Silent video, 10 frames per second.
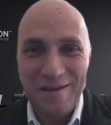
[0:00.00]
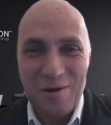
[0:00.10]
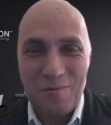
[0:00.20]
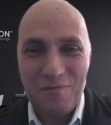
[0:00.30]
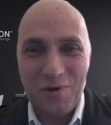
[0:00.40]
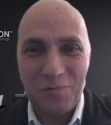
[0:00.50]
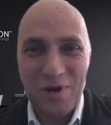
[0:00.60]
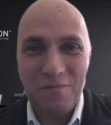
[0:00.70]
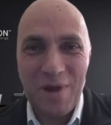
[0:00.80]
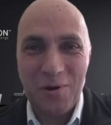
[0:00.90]
We've got one
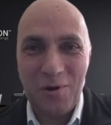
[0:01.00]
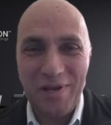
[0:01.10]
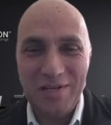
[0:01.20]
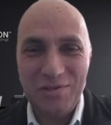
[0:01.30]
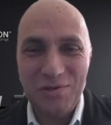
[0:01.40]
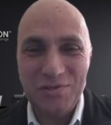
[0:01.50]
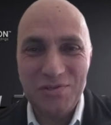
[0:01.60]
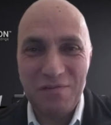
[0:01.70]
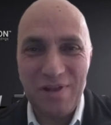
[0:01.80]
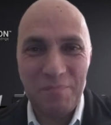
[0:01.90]
of my colleagues who used to
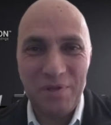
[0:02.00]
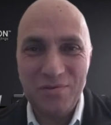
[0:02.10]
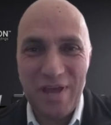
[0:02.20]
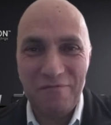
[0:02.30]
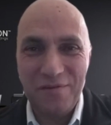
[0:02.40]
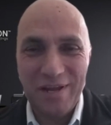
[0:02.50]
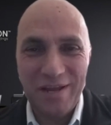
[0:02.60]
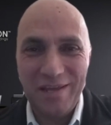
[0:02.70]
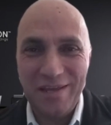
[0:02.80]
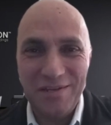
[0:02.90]
travel up into Africa.
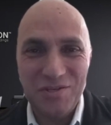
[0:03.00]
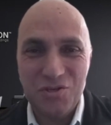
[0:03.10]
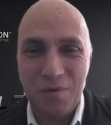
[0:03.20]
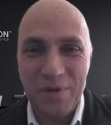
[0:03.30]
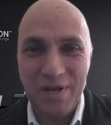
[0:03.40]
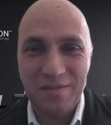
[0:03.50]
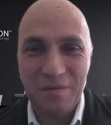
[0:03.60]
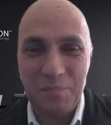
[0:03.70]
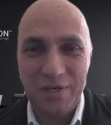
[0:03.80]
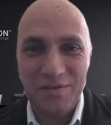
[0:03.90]
He is chomping at the
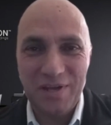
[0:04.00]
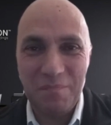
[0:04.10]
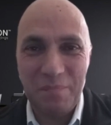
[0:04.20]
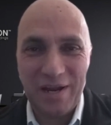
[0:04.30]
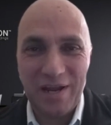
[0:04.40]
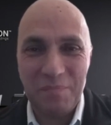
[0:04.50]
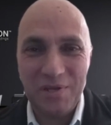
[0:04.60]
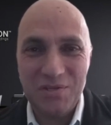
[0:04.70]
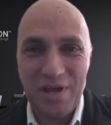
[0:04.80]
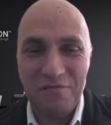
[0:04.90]
bit to get back up
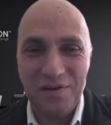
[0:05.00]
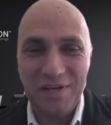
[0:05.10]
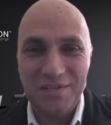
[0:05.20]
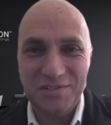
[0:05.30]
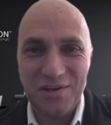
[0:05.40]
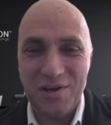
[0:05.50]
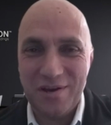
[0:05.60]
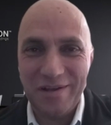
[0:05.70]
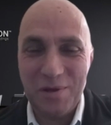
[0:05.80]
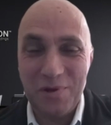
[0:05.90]
into Africa. So
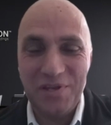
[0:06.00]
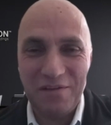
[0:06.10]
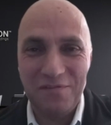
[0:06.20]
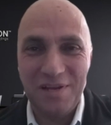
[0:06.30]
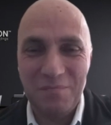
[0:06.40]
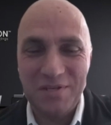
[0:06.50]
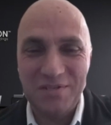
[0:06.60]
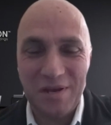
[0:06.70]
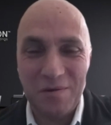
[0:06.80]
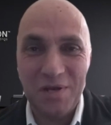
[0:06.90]
we definitely miss
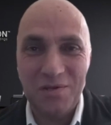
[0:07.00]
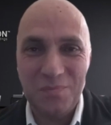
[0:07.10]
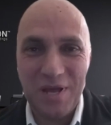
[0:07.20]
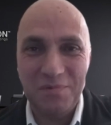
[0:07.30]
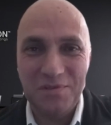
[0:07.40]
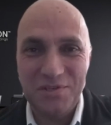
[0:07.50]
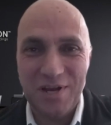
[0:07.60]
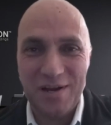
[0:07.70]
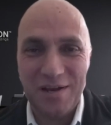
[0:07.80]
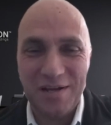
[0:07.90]
it and want to be able to see
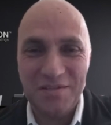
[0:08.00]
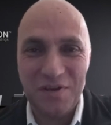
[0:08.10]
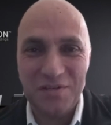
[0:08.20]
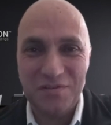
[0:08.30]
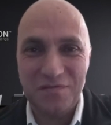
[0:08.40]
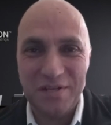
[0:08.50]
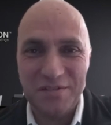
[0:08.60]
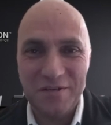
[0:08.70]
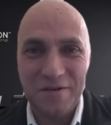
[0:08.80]
our clients face to face.